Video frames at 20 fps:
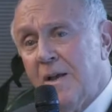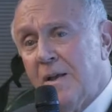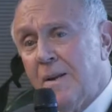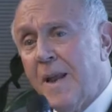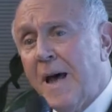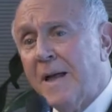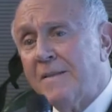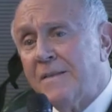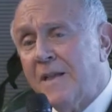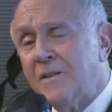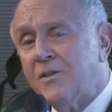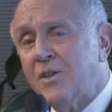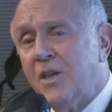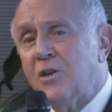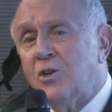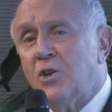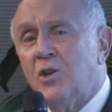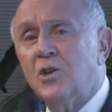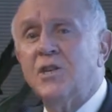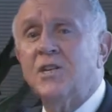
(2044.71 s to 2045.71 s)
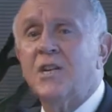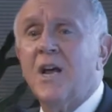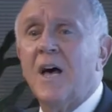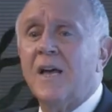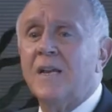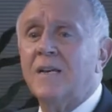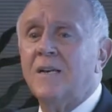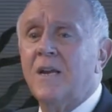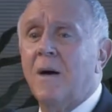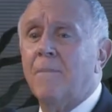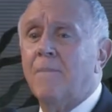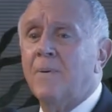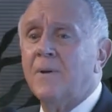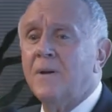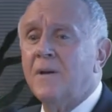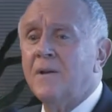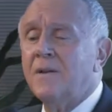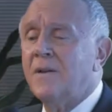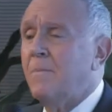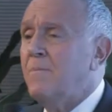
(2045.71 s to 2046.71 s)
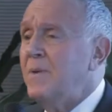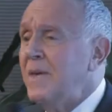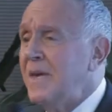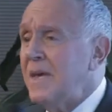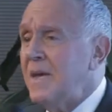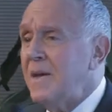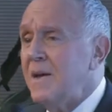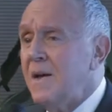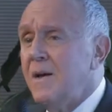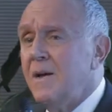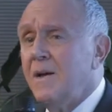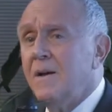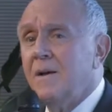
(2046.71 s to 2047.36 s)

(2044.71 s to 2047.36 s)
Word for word: not that they just signed up to be